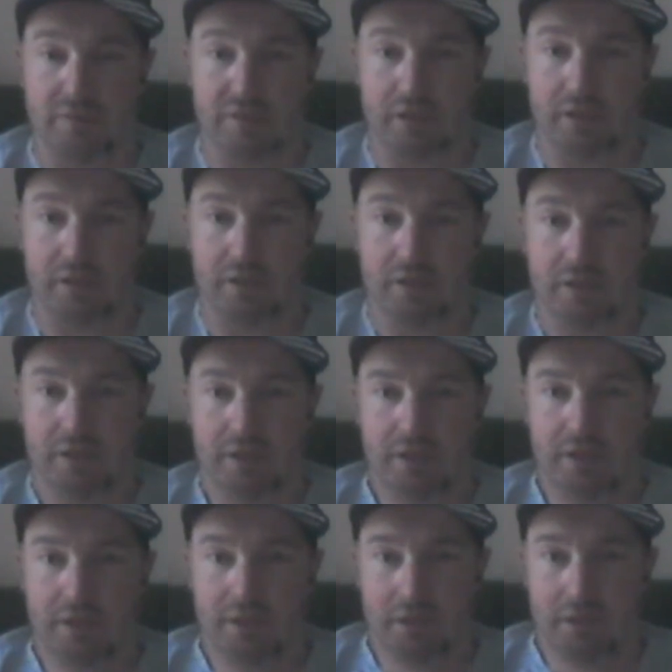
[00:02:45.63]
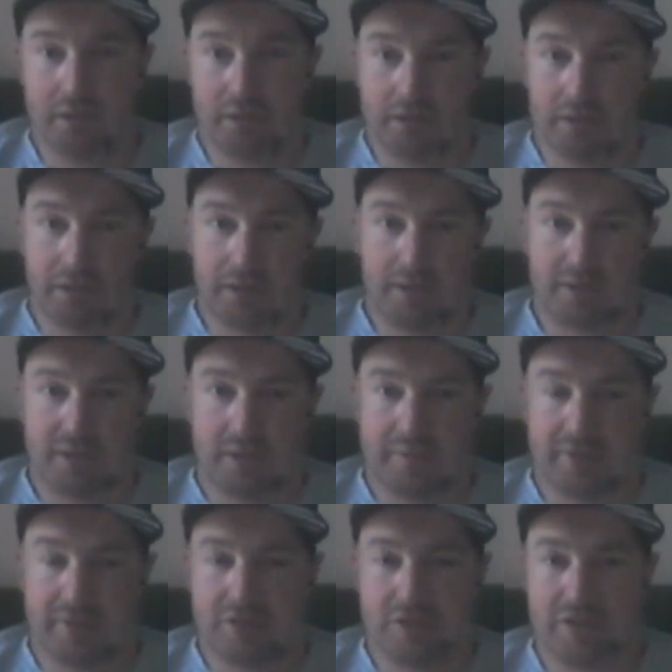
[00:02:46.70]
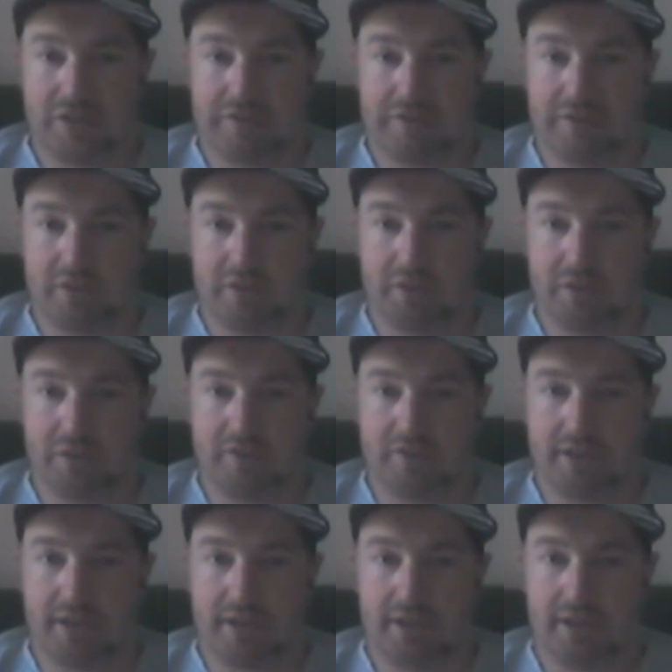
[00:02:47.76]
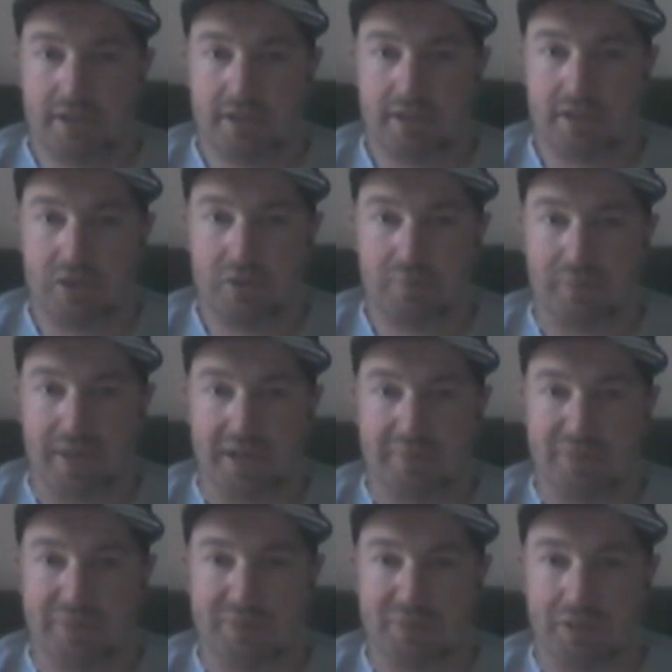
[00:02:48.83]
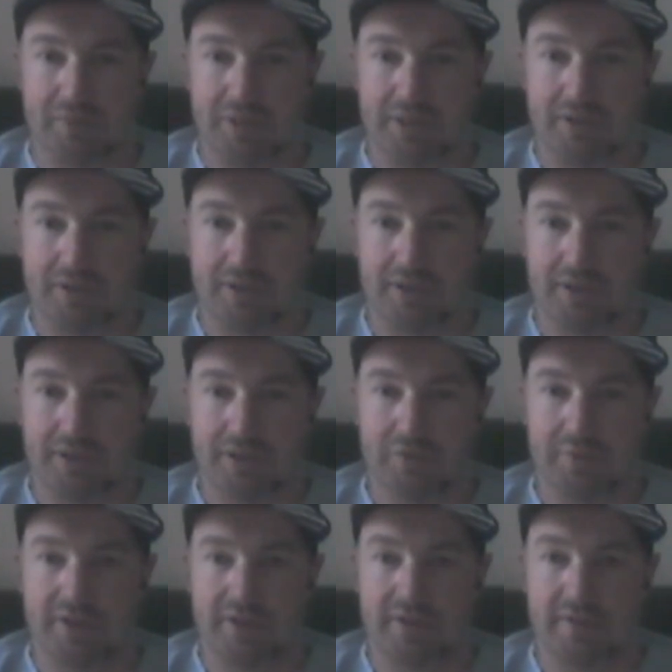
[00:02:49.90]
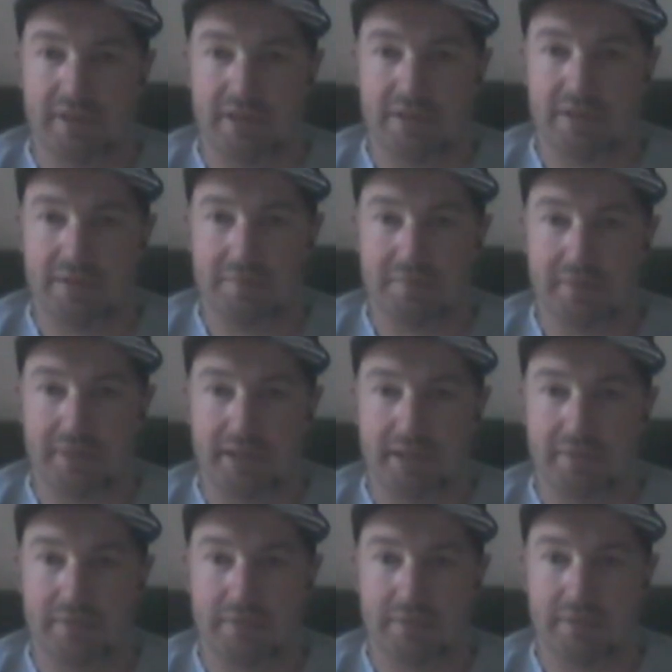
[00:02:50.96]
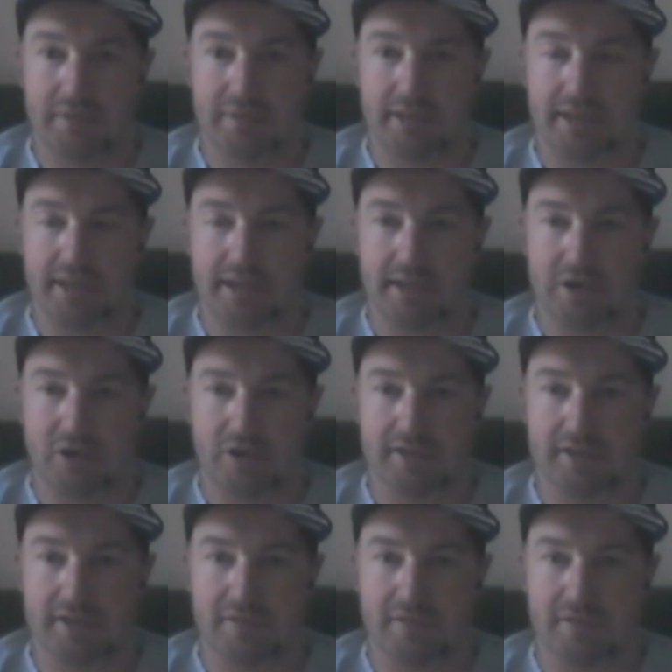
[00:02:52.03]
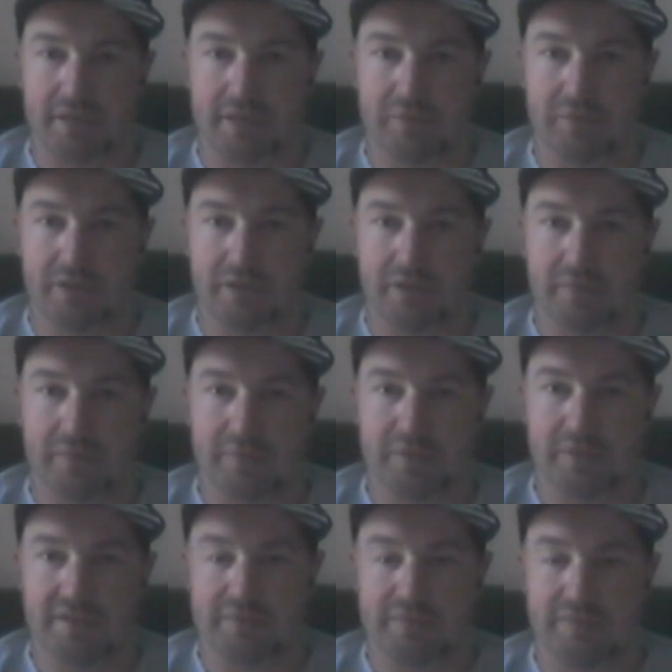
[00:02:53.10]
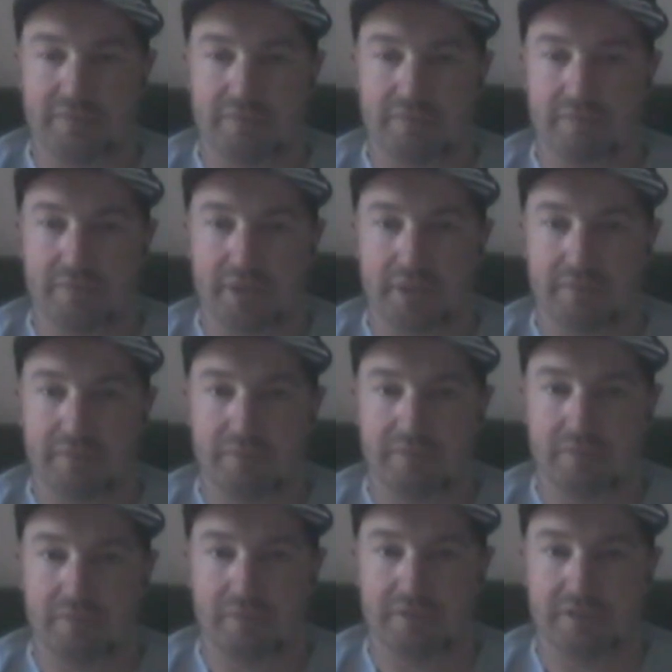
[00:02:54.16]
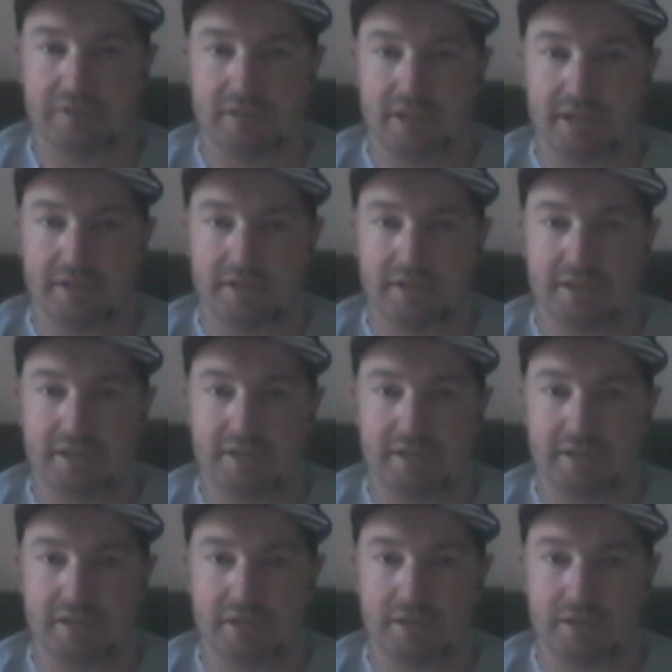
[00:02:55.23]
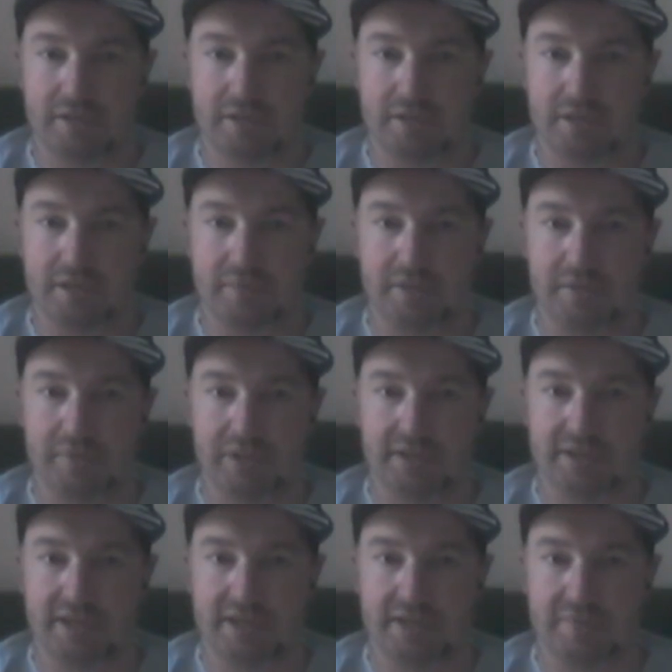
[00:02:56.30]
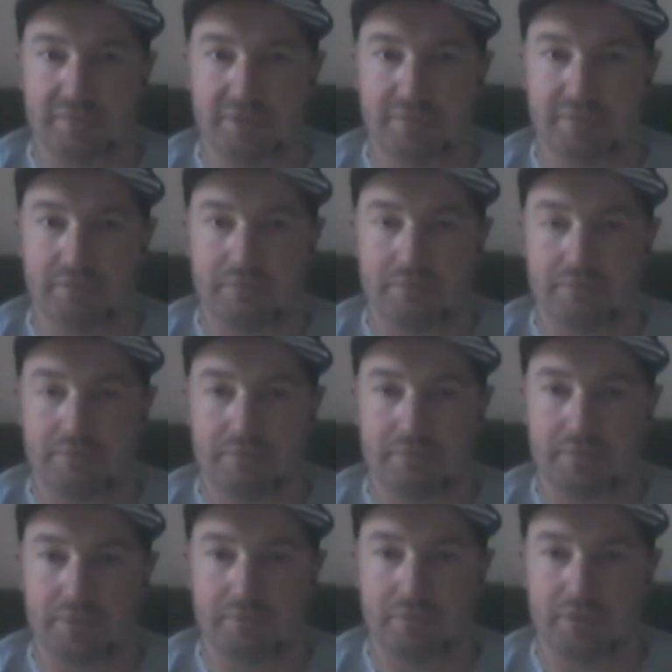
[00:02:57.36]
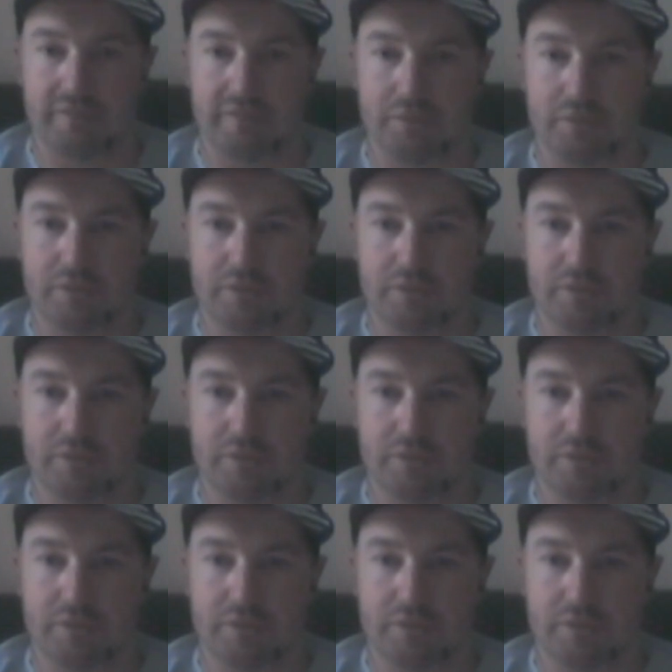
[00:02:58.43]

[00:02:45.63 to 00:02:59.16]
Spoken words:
So it's going to be interesting for the Blues. They, on paper, probably look a little bit thin, but they are guys who have come off impressive performances last season. So it's going to be a big test, but I'm looking forward to it.